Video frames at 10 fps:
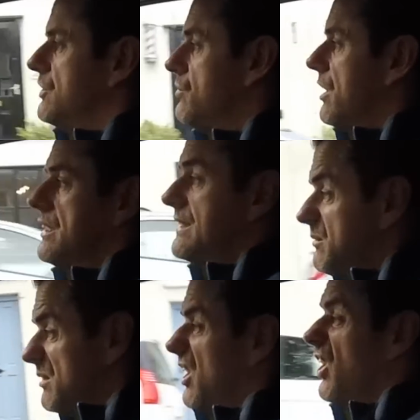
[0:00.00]
as you guys
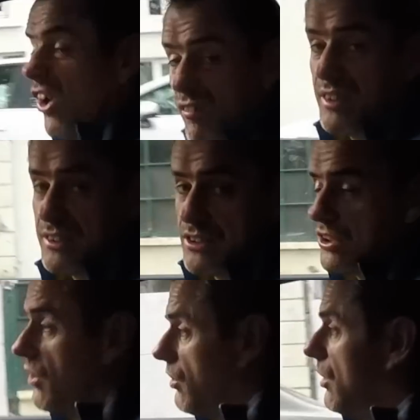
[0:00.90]
seem to love it.
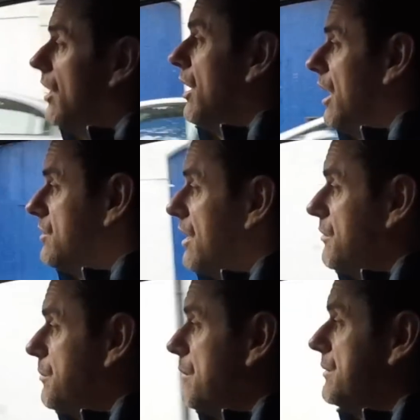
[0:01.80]
So I don't
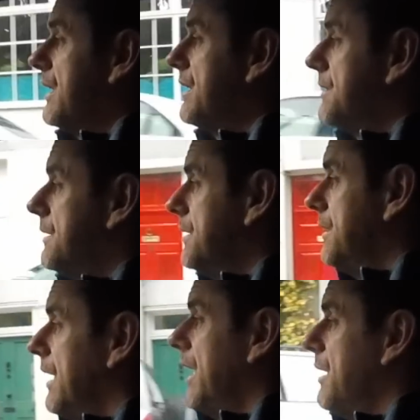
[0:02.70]
have a problem with that.
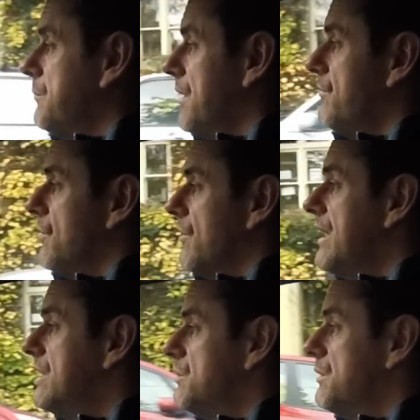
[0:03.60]
If
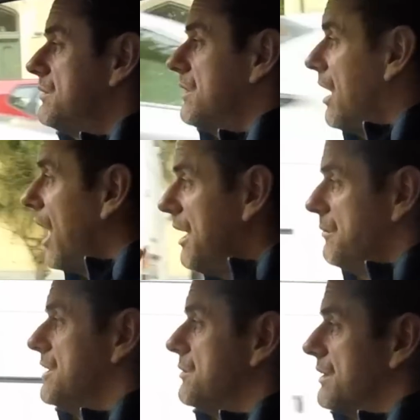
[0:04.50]
you're into it,
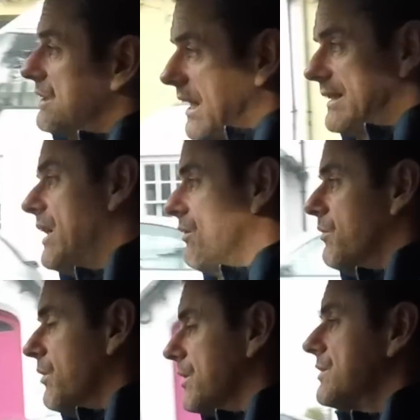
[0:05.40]
I'm into it. That's
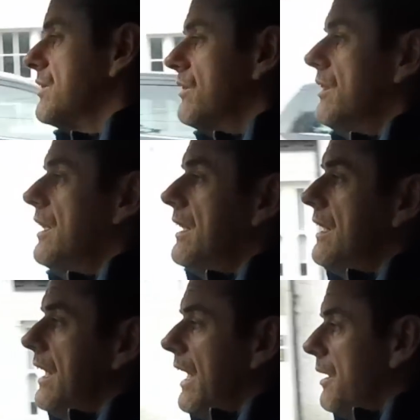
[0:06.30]
how it works. So
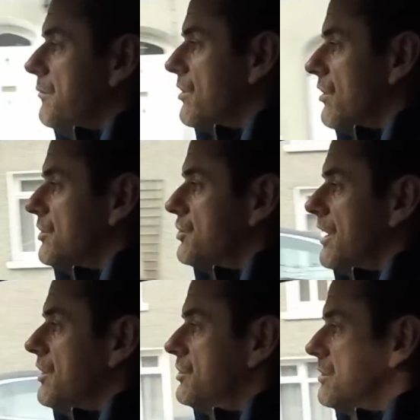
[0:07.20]
we're going to
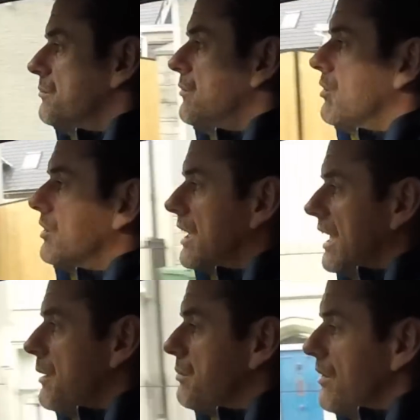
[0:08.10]
try and do some more
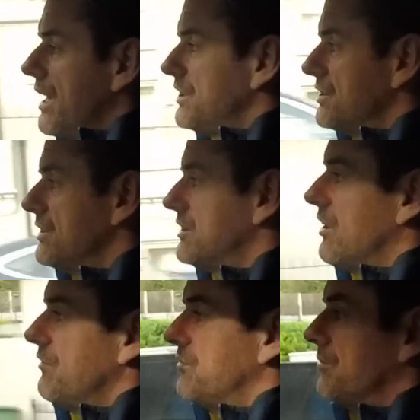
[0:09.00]
collaboration
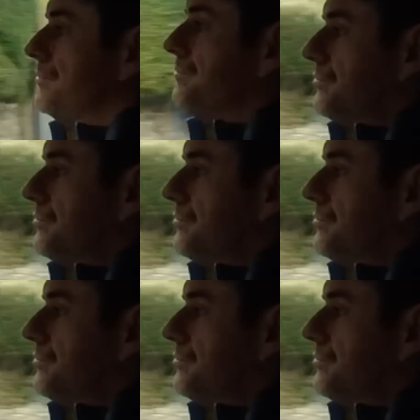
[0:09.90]
stuff.